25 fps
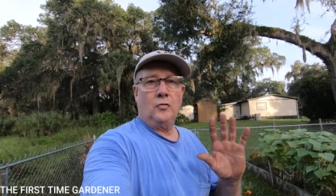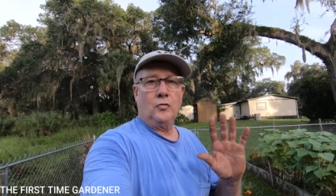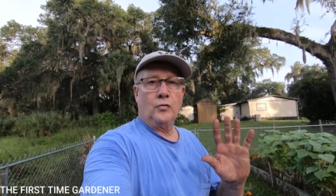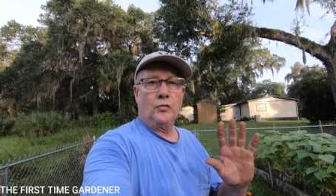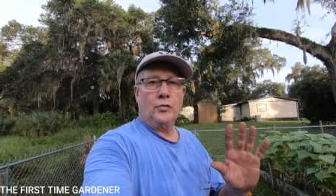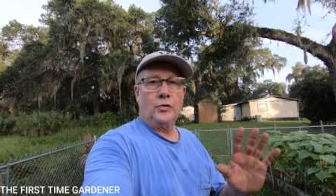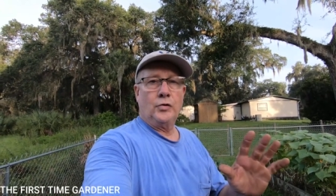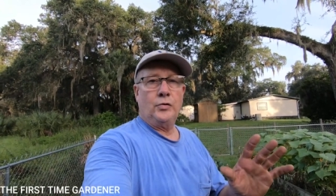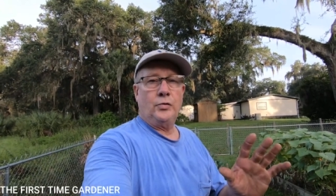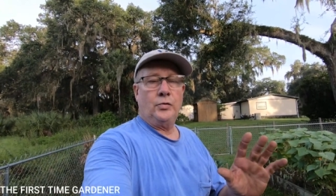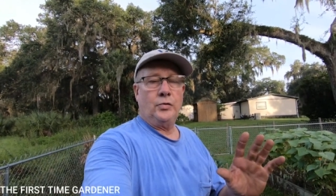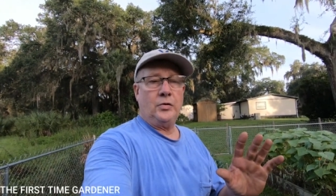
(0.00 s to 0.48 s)

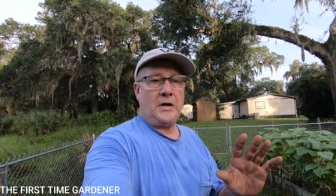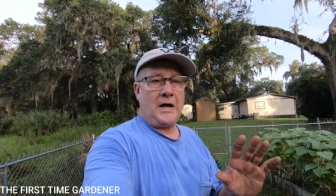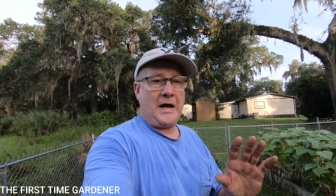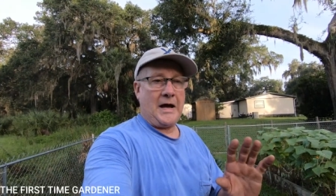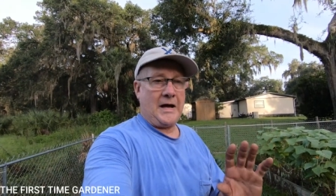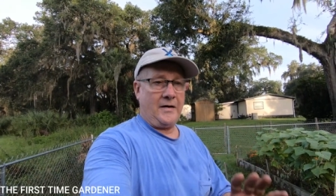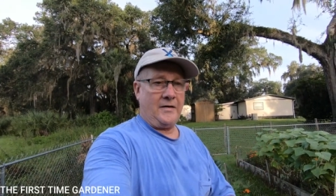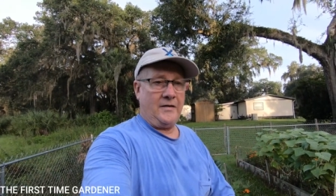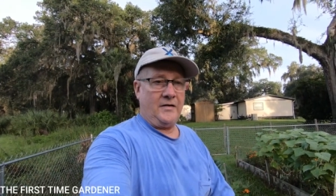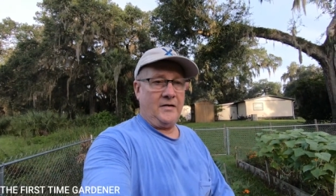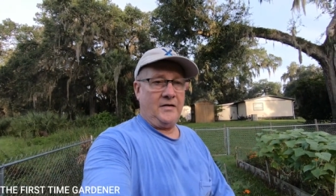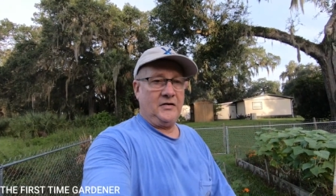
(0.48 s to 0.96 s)
root
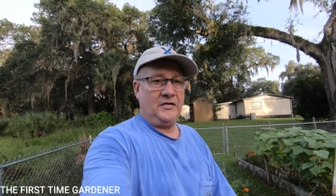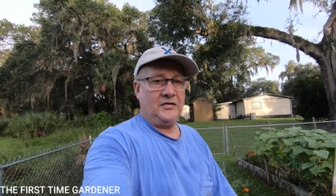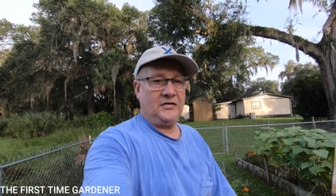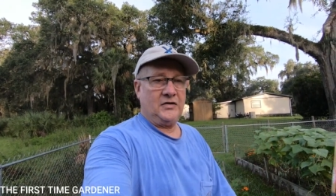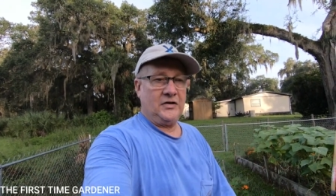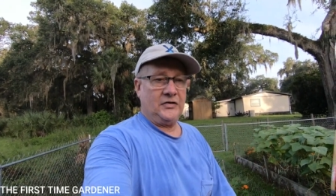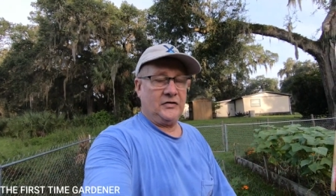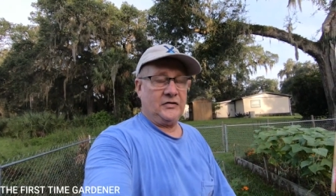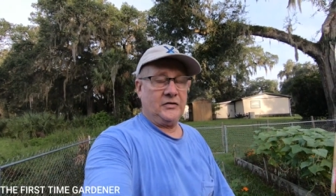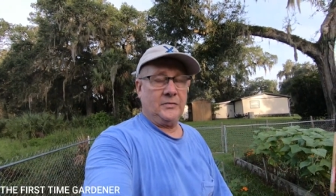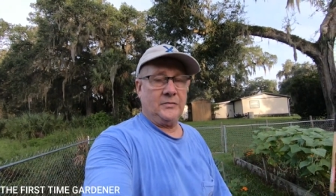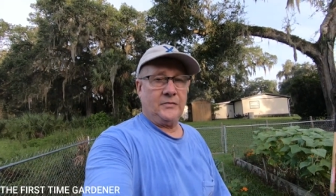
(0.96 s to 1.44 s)
out of these
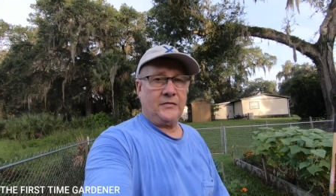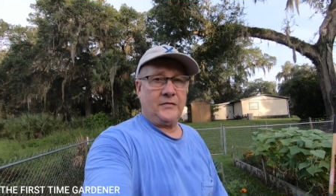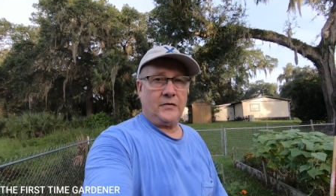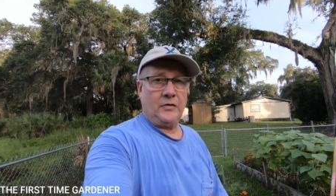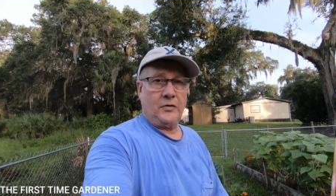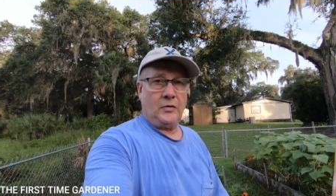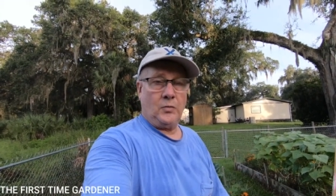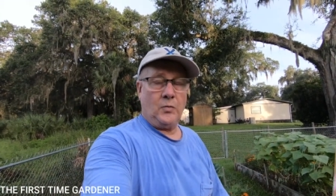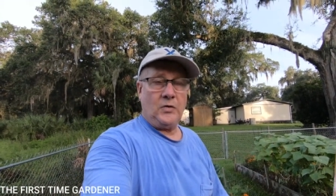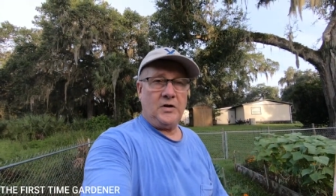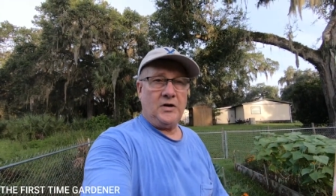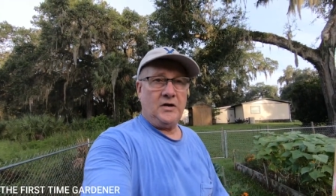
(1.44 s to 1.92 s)
systems
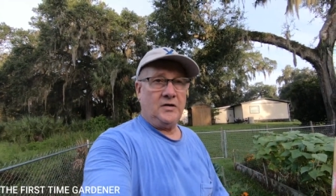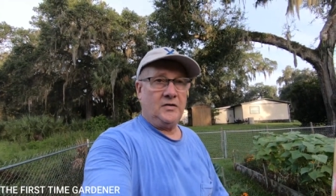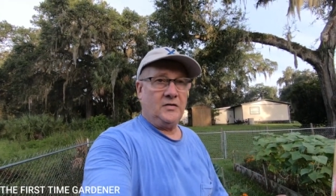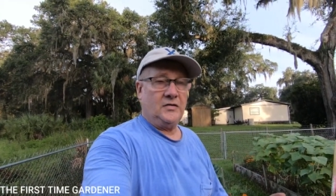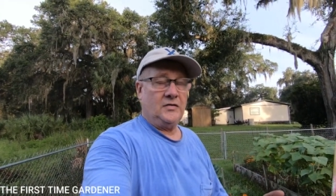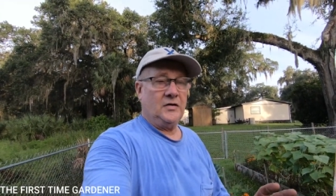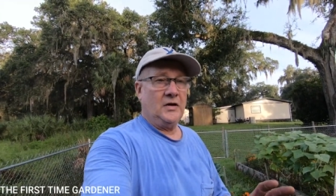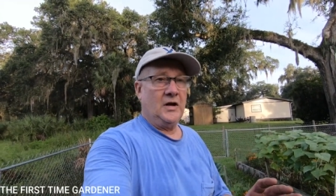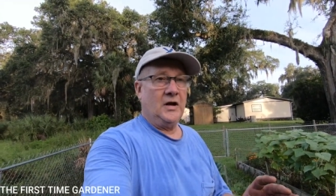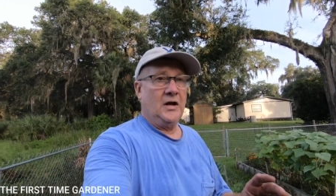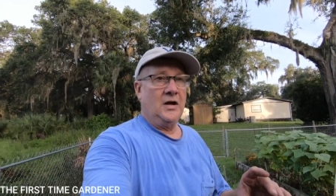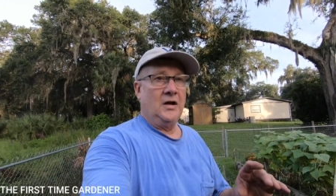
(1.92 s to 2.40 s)
for the
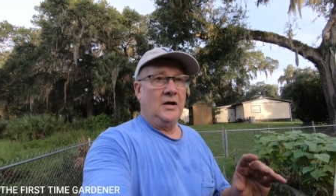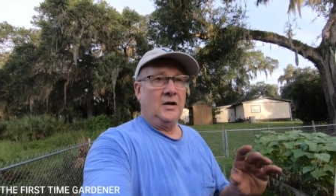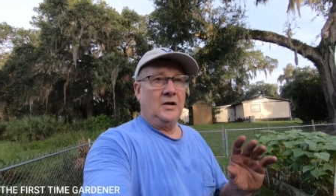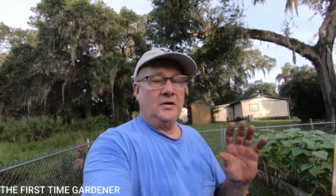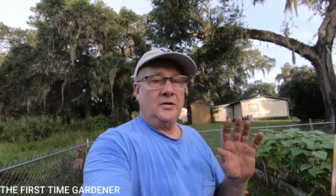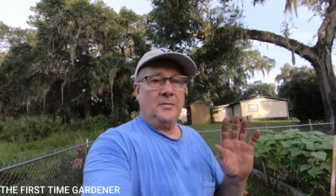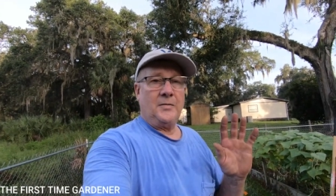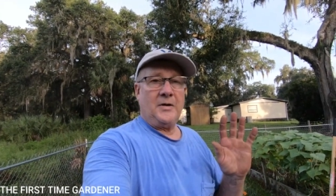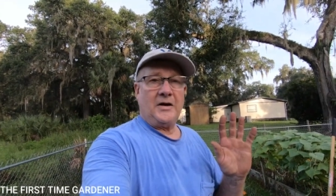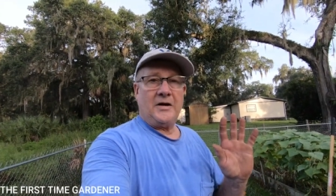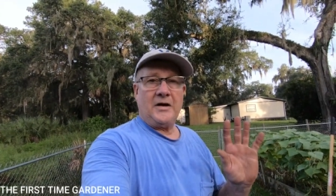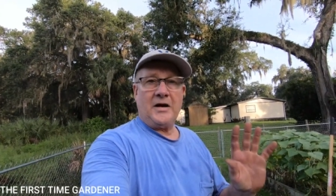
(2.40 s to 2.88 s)
weeds,
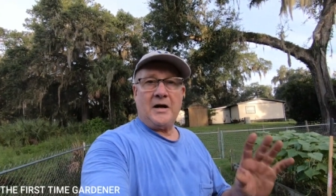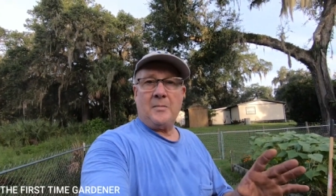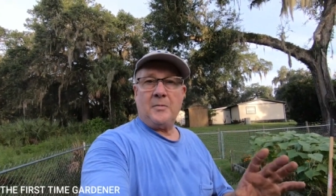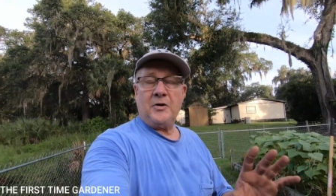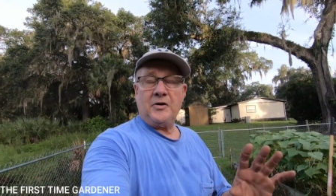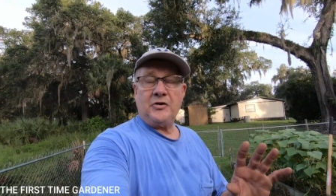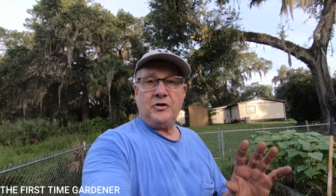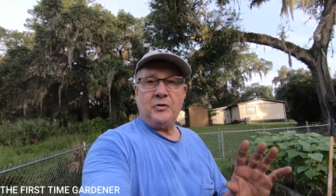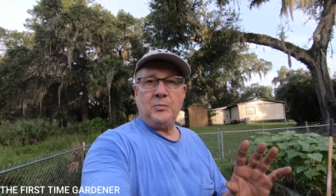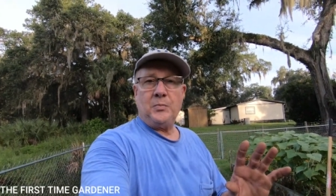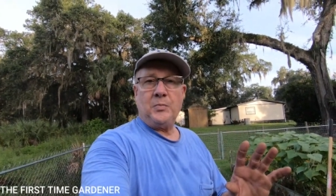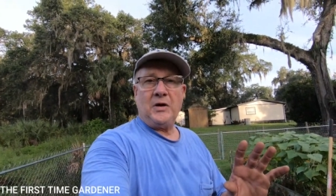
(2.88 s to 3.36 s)
no matter how
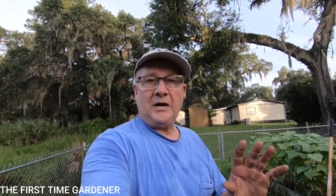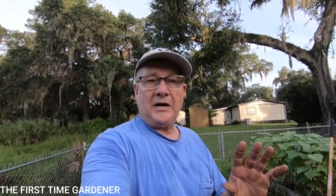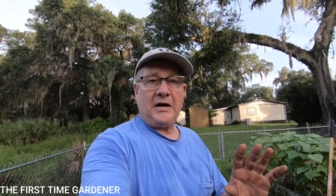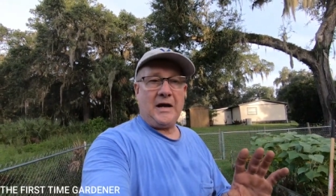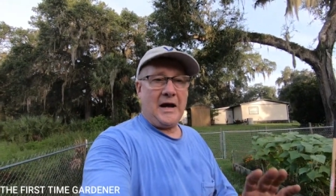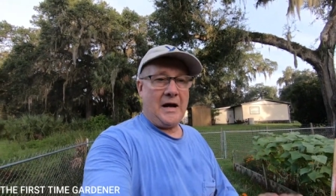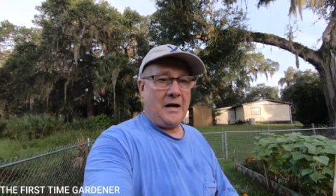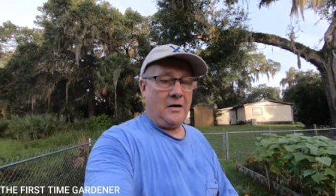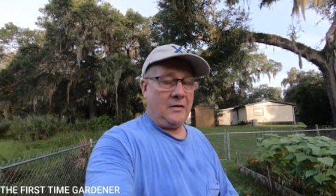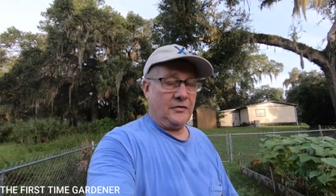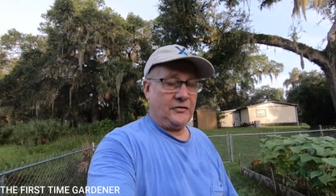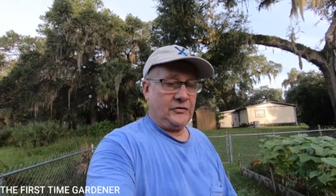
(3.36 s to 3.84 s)
much you pick
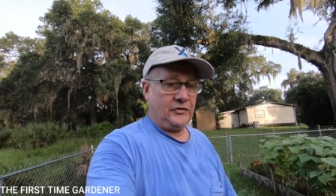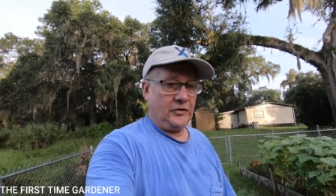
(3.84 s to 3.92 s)
out.